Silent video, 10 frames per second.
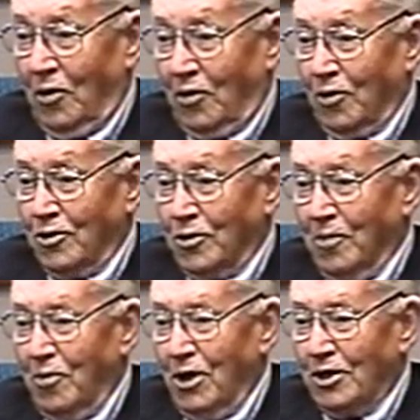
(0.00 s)
put through
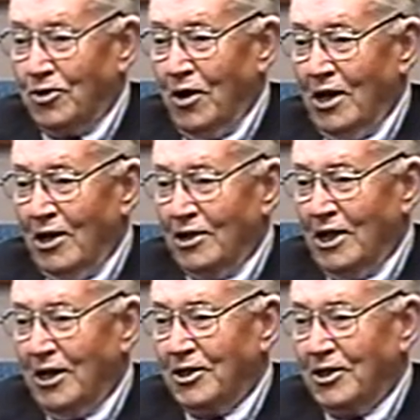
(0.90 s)
some pretty
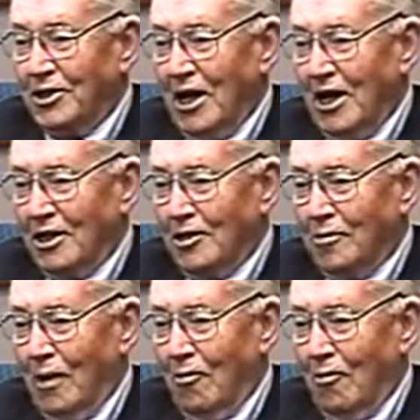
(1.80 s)
strenuous exercises